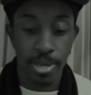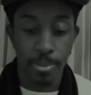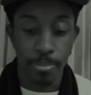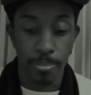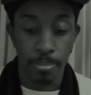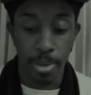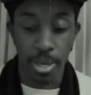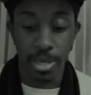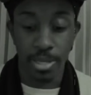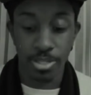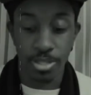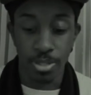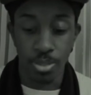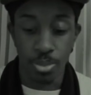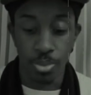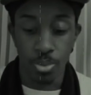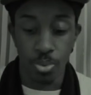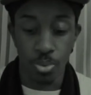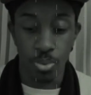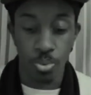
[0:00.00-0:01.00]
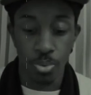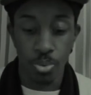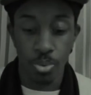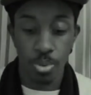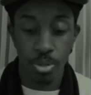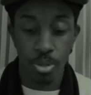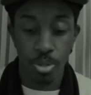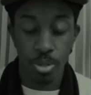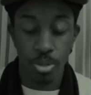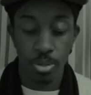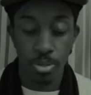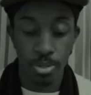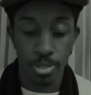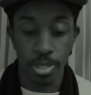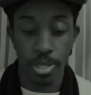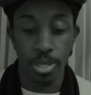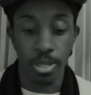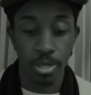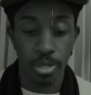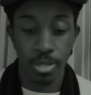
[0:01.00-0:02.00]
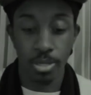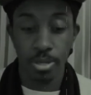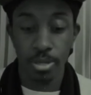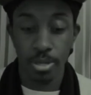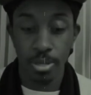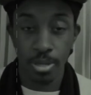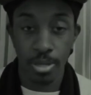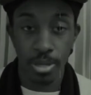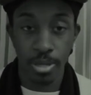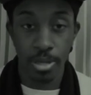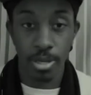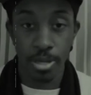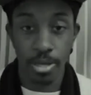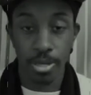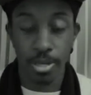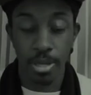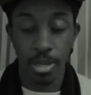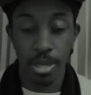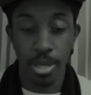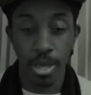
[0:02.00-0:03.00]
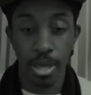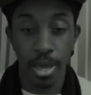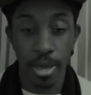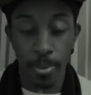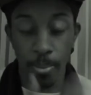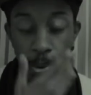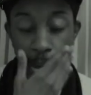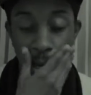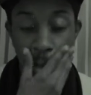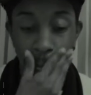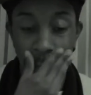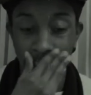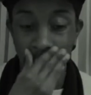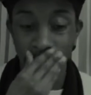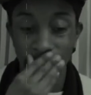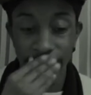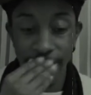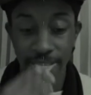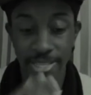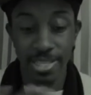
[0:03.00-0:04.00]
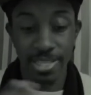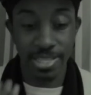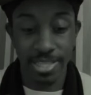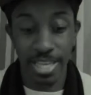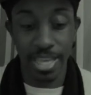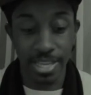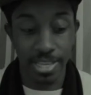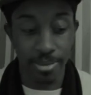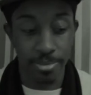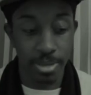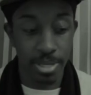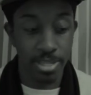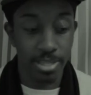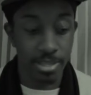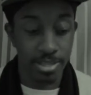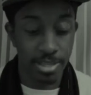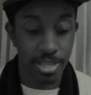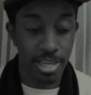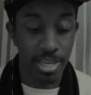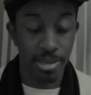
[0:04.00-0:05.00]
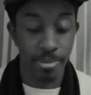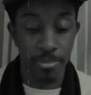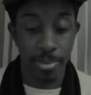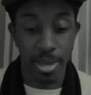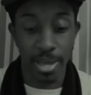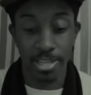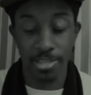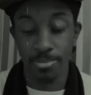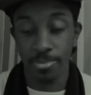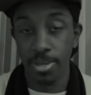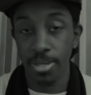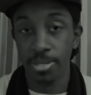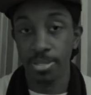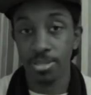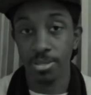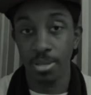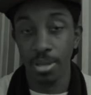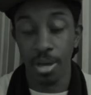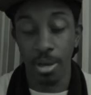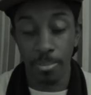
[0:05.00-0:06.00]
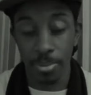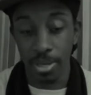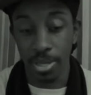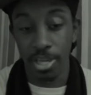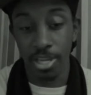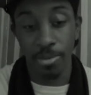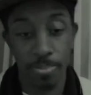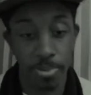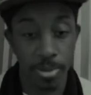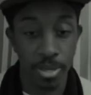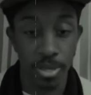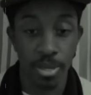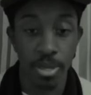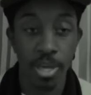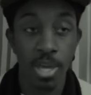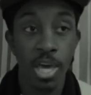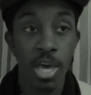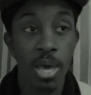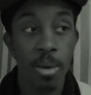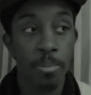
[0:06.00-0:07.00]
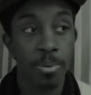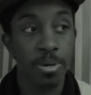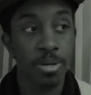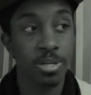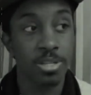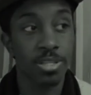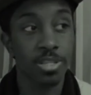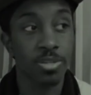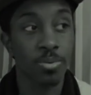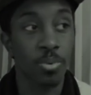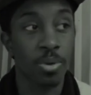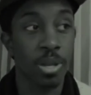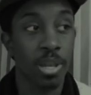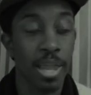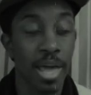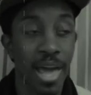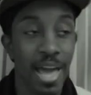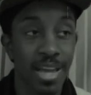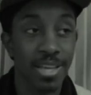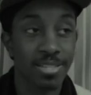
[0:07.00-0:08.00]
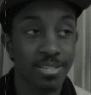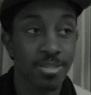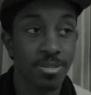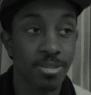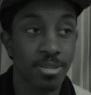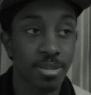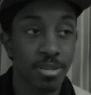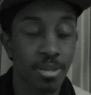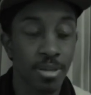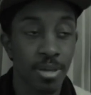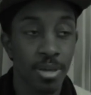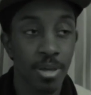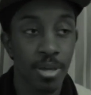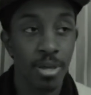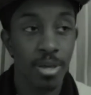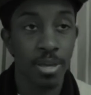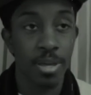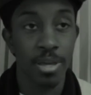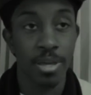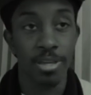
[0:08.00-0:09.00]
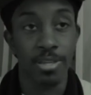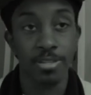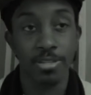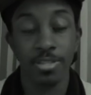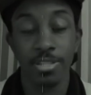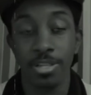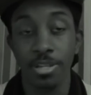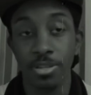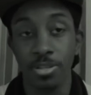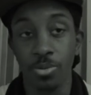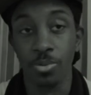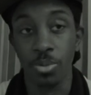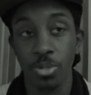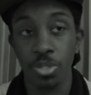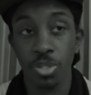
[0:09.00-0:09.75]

makes you think. It's a thinking man's mix. I mean EP. Because it's relaxing, it tells you a